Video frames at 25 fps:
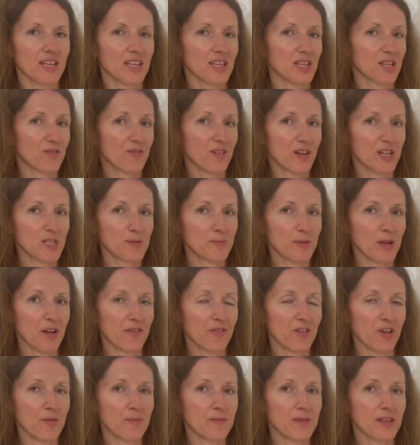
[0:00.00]
The first
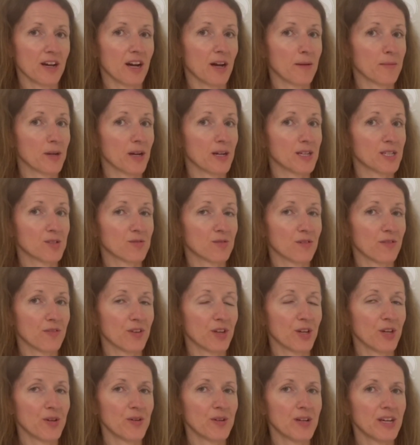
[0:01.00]
perfume that I'm going to
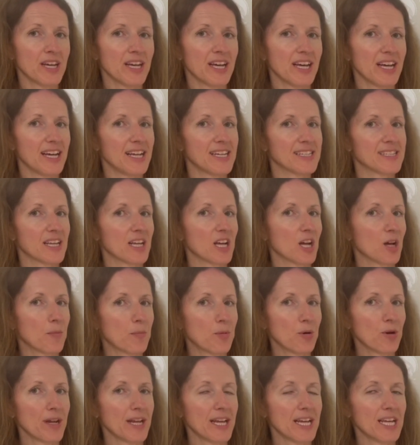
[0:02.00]
review is
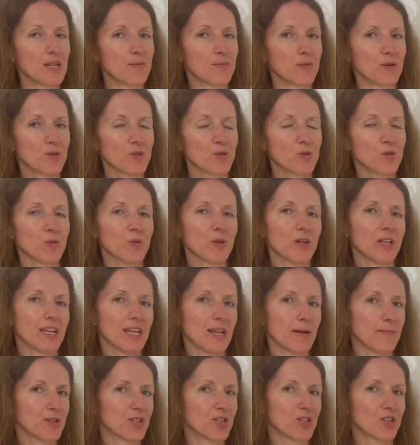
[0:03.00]
Capri in a Bottle
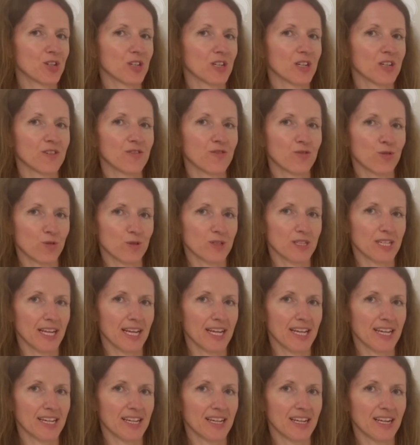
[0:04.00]
Lemon Sugar
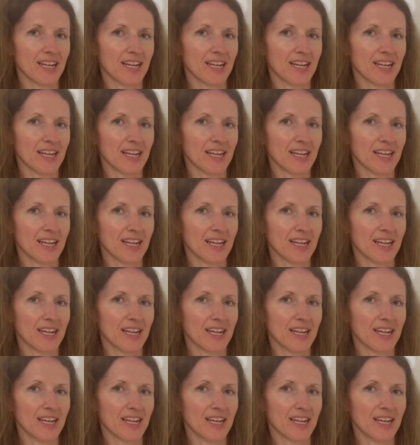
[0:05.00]
14,